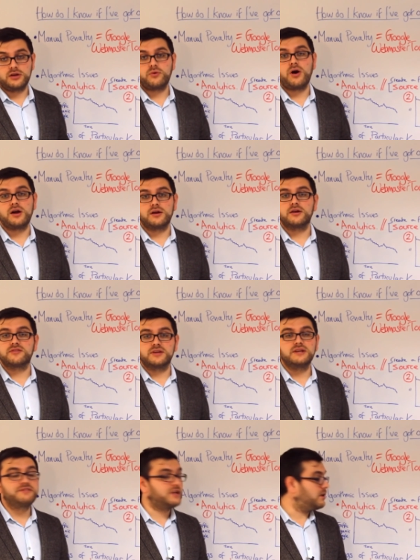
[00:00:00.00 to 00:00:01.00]
quite a
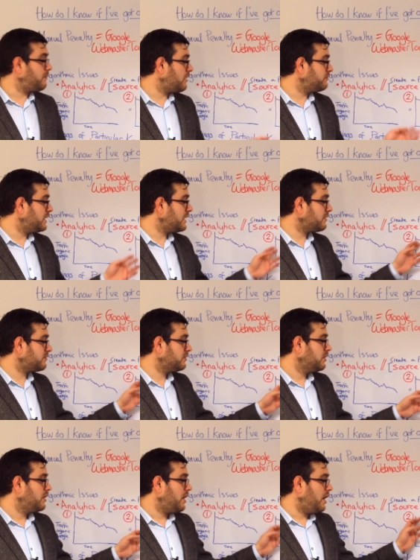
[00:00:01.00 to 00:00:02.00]
significant amount of links,
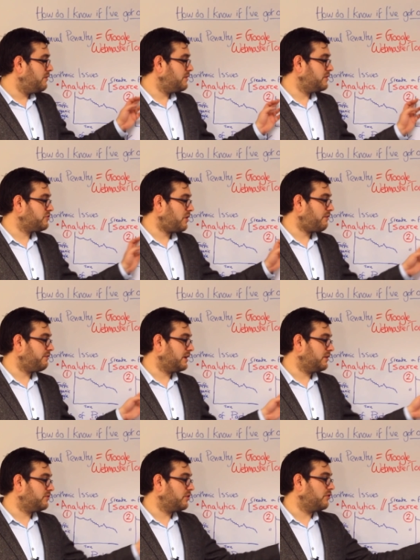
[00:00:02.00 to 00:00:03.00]
and then the
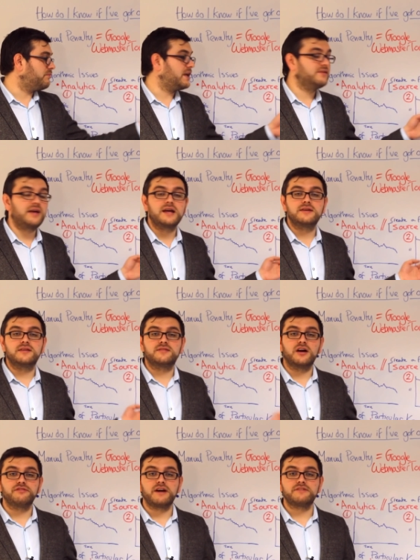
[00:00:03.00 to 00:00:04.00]
traffic has sort of maintained
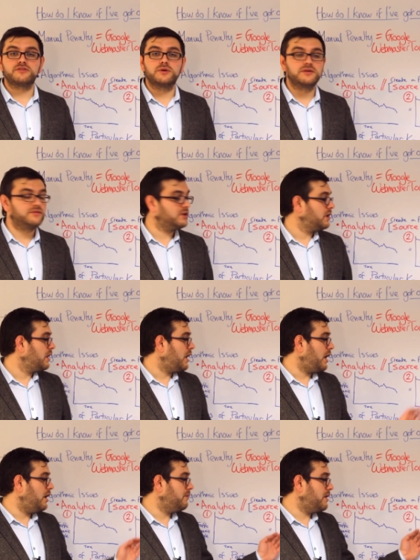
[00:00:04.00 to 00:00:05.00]
itself afterwards.
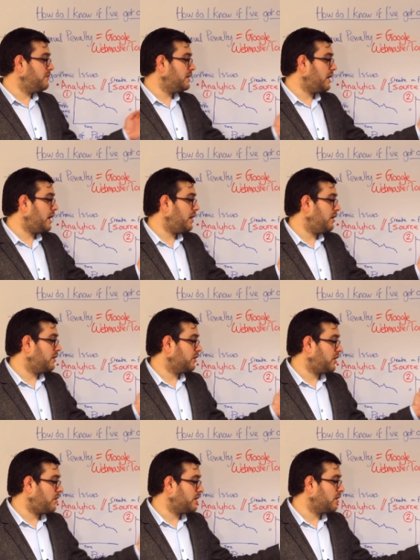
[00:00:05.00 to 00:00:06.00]
And then
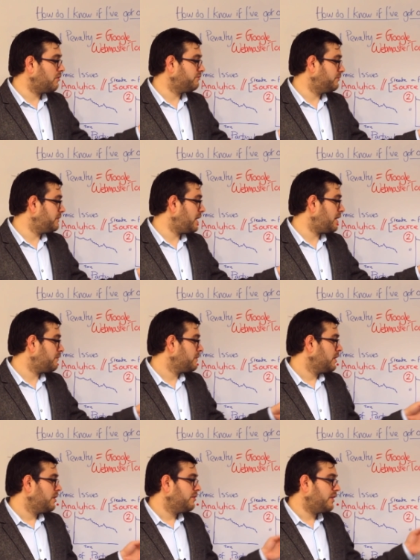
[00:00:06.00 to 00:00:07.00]
going on from that,
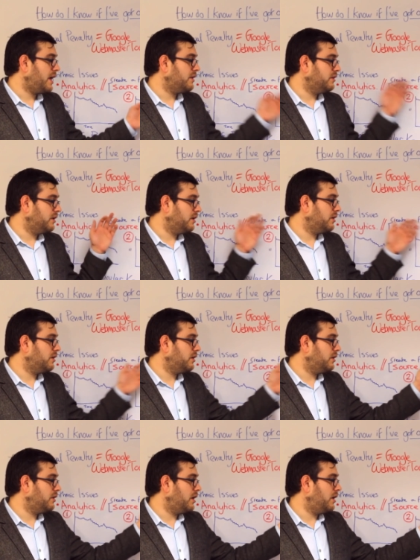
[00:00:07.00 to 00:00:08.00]
then
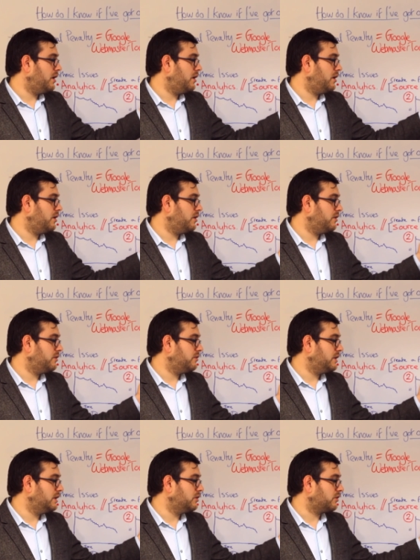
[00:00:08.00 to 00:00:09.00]

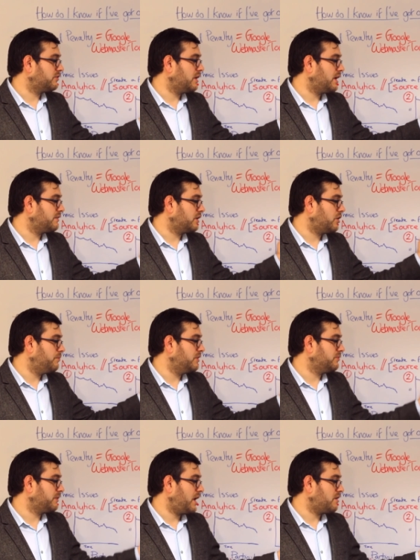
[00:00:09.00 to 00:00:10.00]
it looks like there could be
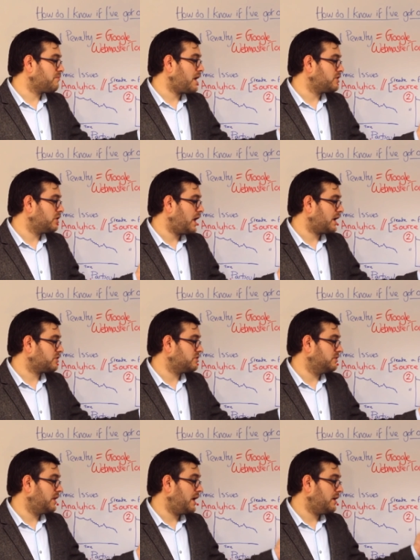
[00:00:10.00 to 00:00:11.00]
some kind of manual
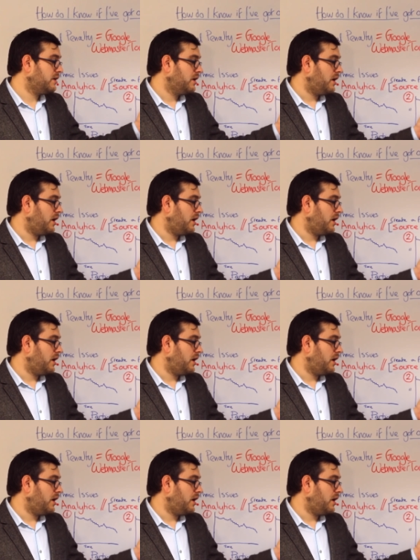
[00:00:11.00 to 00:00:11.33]
action there,